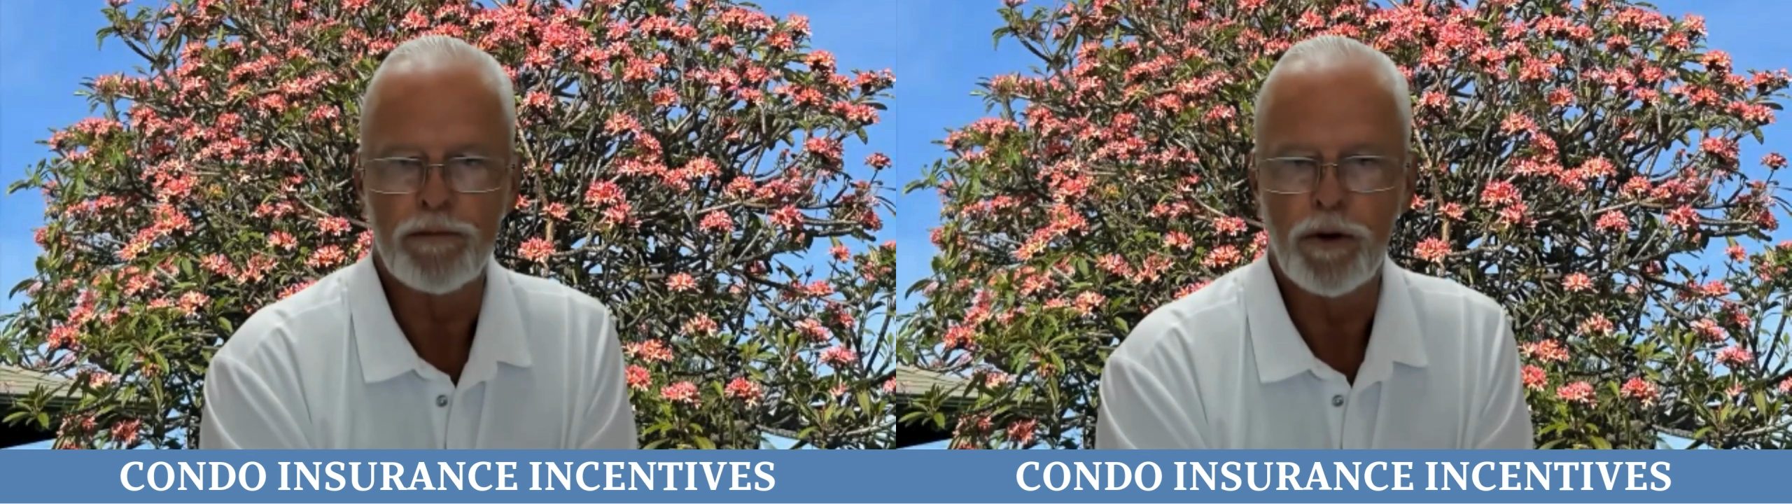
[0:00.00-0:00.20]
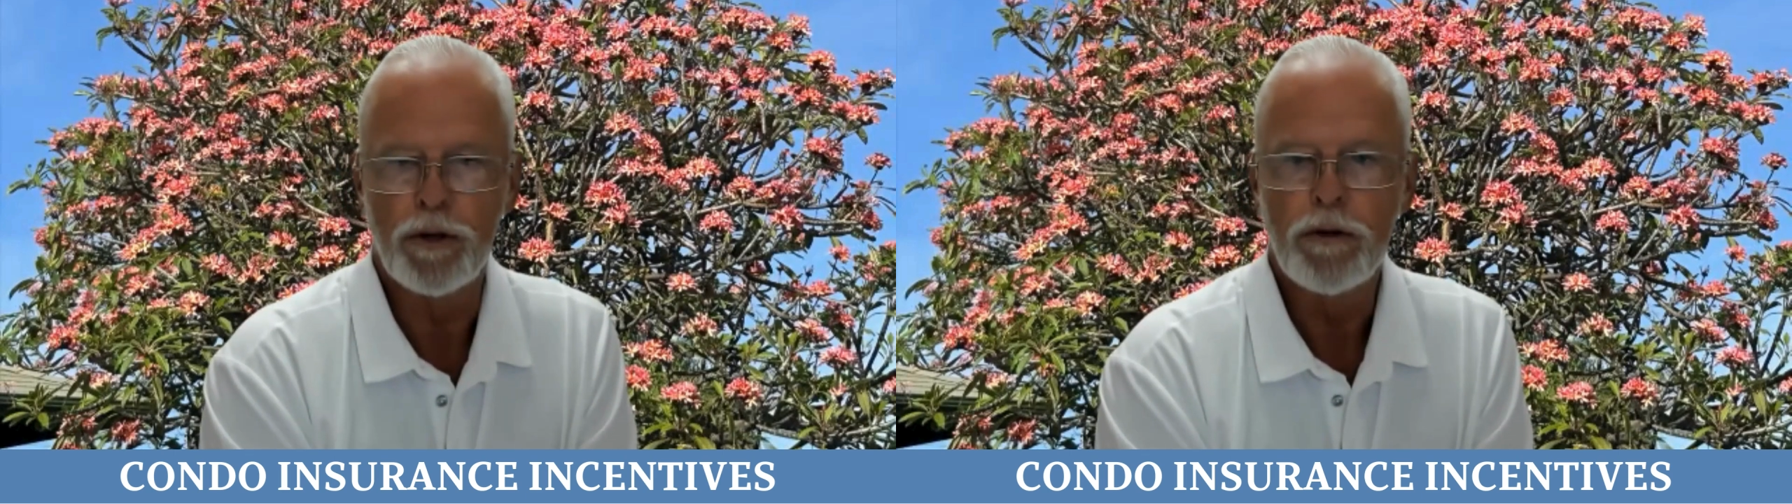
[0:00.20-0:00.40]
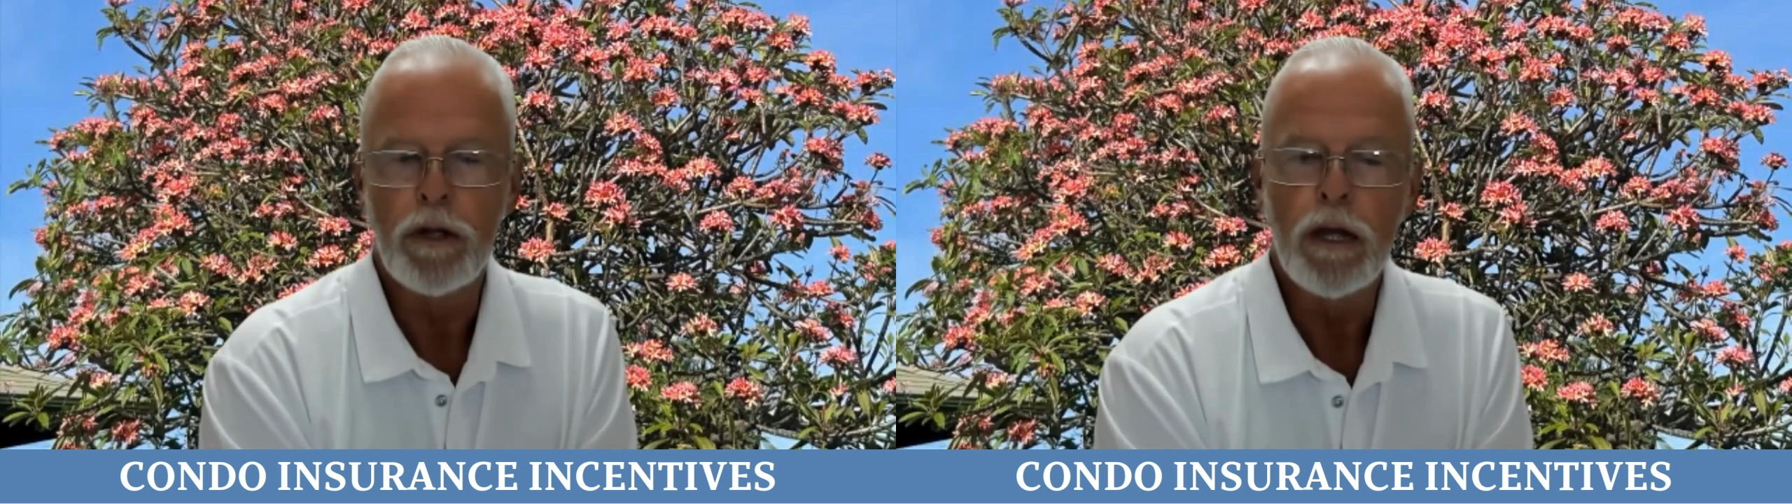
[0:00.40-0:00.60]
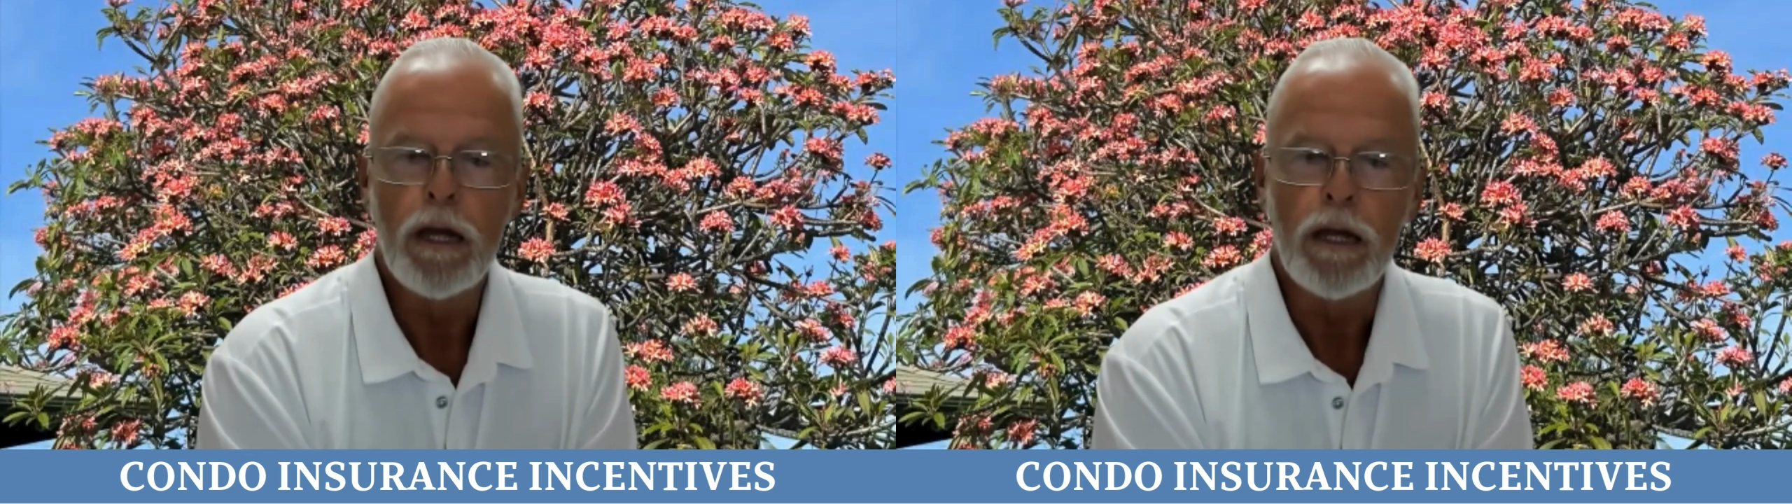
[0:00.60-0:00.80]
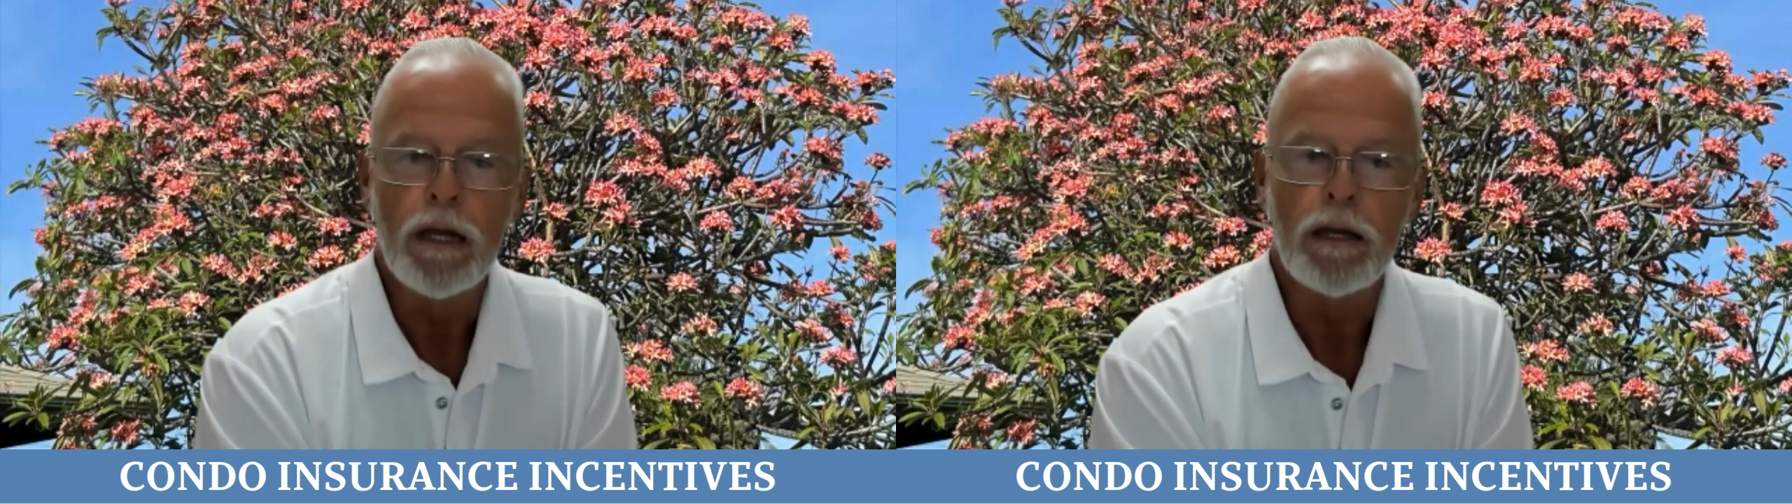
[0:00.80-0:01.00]
for you.
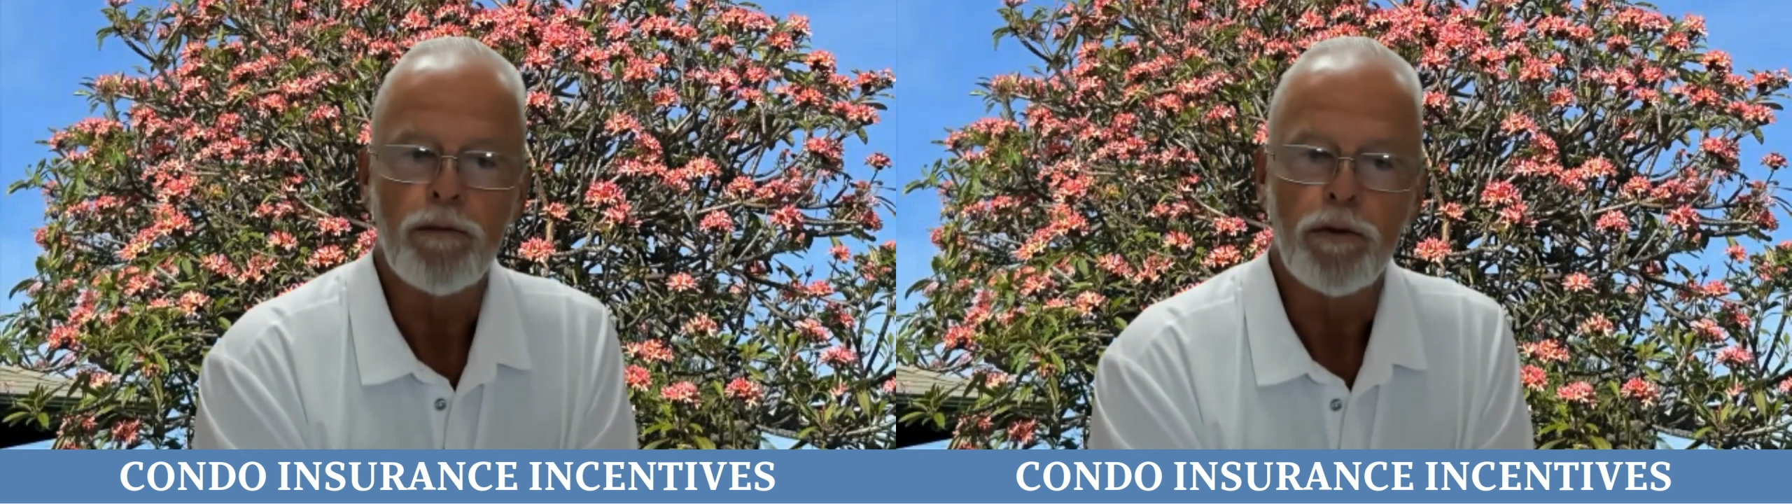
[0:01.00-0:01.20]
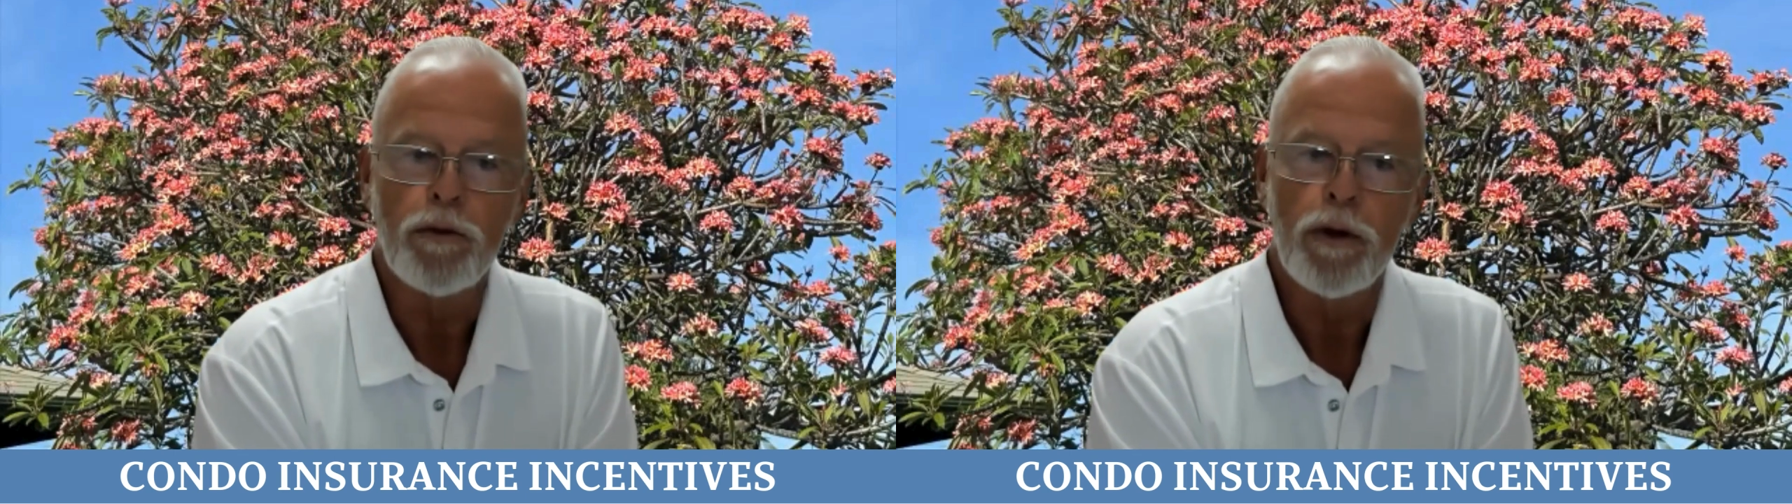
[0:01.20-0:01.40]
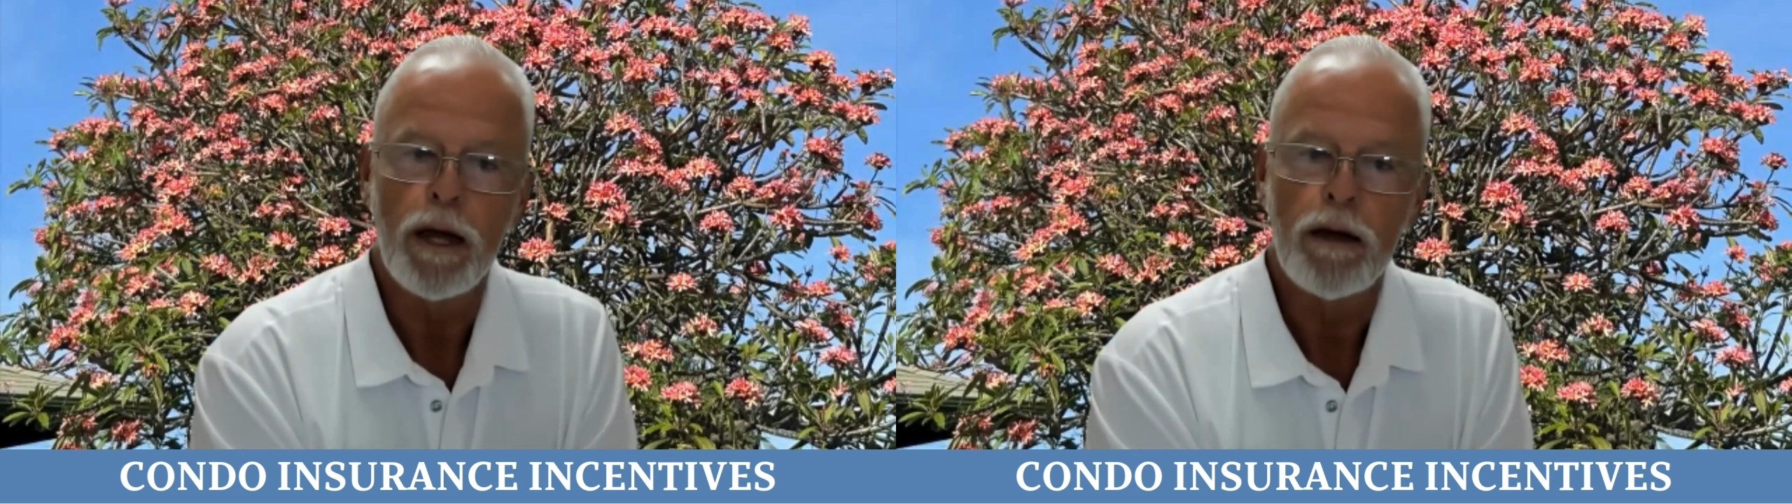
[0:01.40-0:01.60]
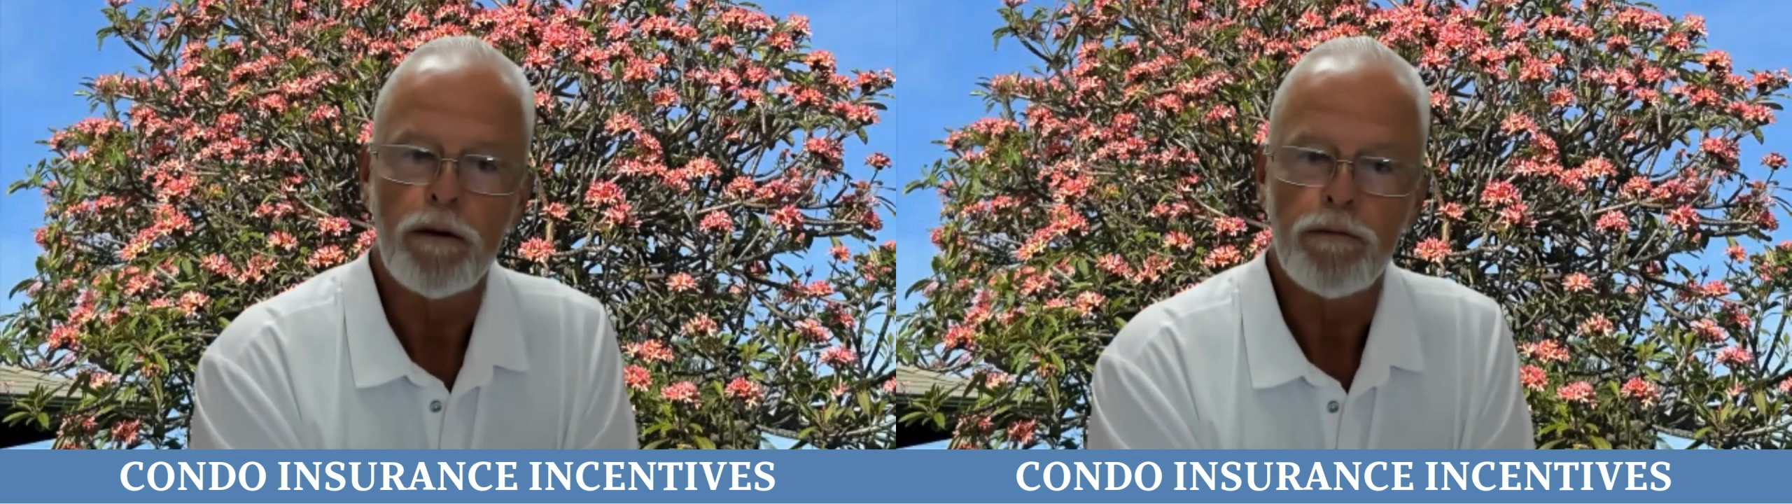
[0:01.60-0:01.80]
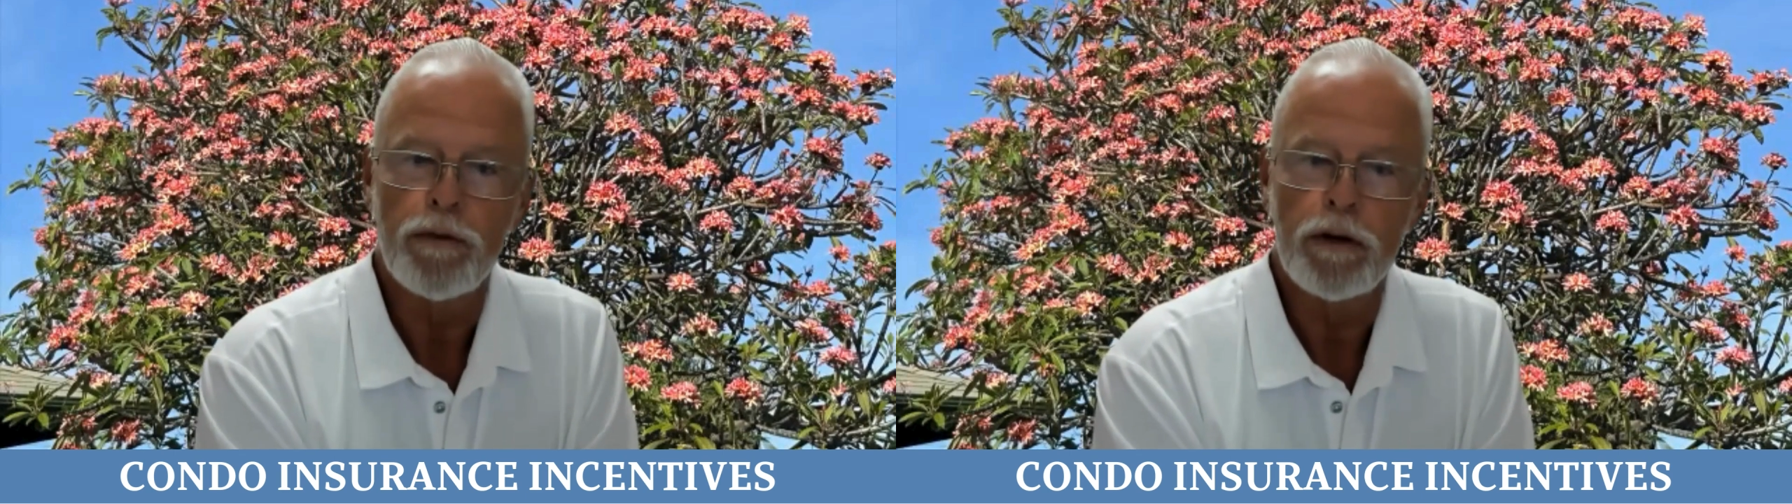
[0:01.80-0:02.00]
If you have